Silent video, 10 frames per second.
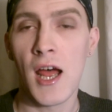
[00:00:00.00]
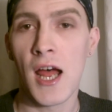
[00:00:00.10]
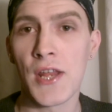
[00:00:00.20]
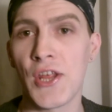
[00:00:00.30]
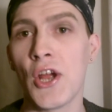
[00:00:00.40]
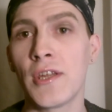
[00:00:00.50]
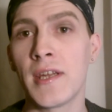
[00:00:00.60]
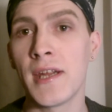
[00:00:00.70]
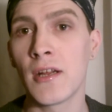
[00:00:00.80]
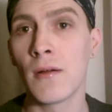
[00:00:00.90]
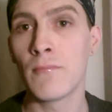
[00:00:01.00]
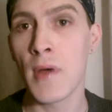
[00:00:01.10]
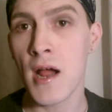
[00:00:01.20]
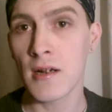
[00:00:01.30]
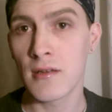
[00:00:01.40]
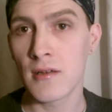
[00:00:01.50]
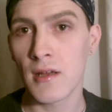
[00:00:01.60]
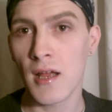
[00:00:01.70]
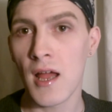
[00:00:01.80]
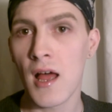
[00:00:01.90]
and they had to take him back
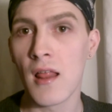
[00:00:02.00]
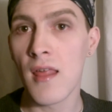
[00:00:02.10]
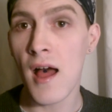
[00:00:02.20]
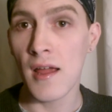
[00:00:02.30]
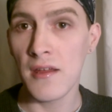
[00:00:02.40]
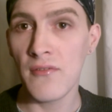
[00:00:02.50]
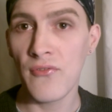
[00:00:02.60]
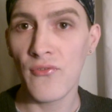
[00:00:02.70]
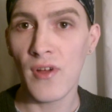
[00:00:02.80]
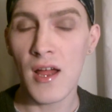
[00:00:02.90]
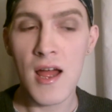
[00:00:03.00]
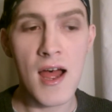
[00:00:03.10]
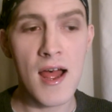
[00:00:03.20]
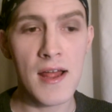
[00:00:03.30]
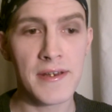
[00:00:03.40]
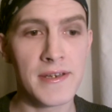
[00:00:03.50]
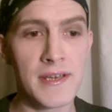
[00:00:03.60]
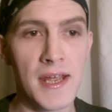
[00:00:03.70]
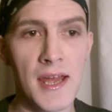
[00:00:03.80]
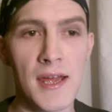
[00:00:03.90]
alive. And
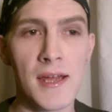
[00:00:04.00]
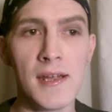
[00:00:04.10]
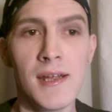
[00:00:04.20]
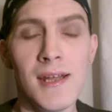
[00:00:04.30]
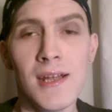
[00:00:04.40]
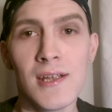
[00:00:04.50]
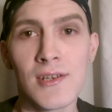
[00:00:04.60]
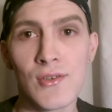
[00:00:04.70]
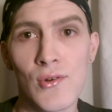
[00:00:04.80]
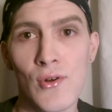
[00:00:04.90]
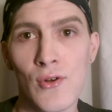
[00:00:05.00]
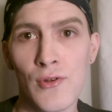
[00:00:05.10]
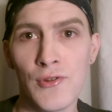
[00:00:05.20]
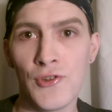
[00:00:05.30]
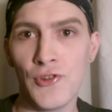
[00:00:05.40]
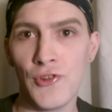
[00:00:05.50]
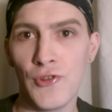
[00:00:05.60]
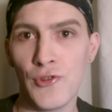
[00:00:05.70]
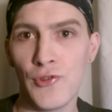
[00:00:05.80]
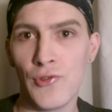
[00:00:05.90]
uh, so
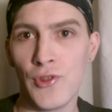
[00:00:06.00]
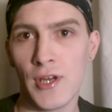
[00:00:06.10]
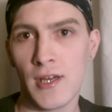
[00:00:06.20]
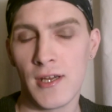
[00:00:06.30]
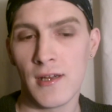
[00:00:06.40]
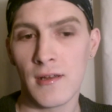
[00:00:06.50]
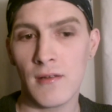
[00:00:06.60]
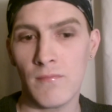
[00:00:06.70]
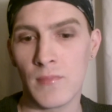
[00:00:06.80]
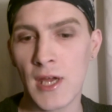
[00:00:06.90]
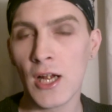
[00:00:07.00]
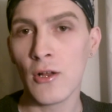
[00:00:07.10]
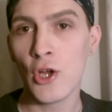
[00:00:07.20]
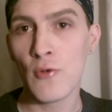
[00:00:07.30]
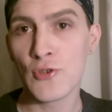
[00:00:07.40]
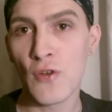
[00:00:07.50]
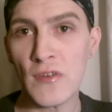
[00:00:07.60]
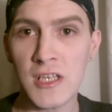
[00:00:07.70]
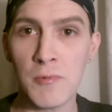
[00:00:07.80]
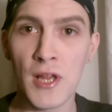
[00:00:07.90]
the girl who was
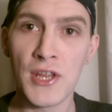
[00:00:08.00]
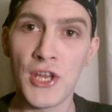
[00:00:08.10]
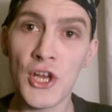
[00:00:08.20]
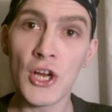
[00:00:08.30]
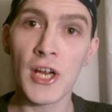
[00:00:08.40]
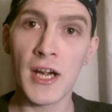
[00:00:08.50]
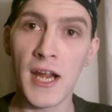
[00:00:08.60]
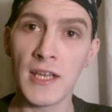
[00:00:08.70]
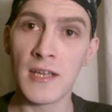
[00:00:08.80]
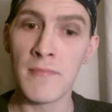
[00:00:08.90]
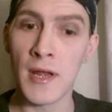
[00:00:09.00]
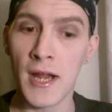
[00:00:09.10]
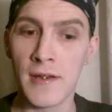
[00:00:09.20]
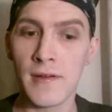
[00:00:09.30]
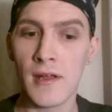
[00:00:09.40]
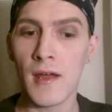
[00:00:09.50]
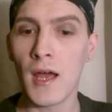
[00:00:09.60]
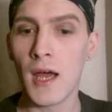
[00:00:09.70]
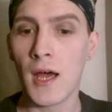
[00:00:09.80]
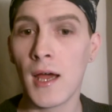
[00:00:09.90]
obviously playing the younger Helen Mirren.
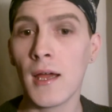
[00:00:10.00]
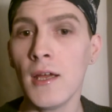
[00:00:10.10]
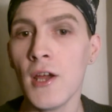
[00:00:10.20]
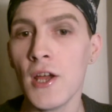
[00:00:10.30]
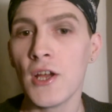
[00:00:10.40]
Uh,